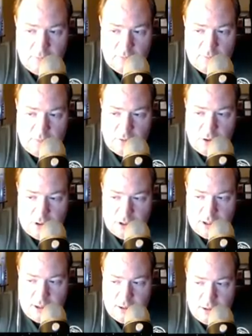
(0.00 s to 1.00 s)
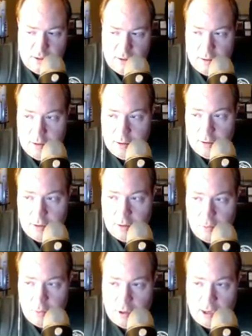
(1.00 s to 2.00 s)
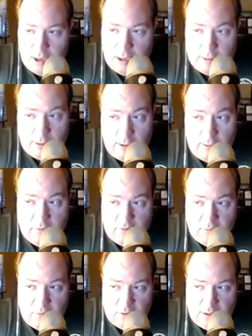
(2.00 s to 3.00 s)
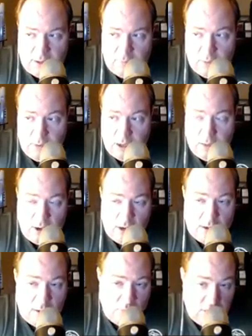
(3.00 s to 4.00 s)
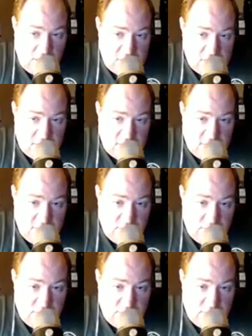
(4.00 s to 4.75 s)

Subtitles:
first, and even something like maybe Commanding Presence